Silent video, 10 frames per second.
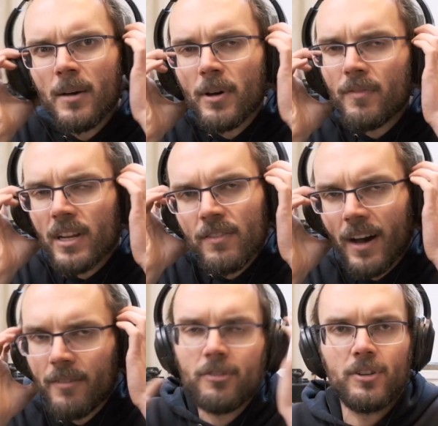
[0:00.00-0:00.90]
perfectly
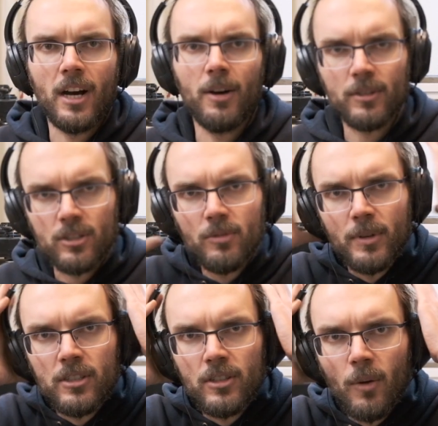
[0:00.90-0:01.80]
fine for an hour or two,
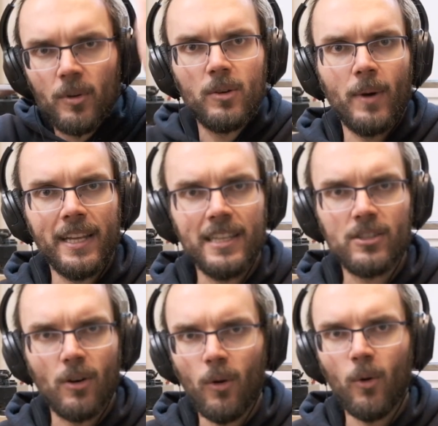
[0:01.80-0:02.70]
but you don't want to wear
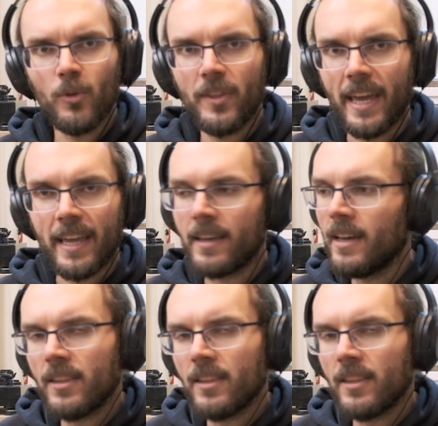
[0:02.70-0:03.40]
these all day.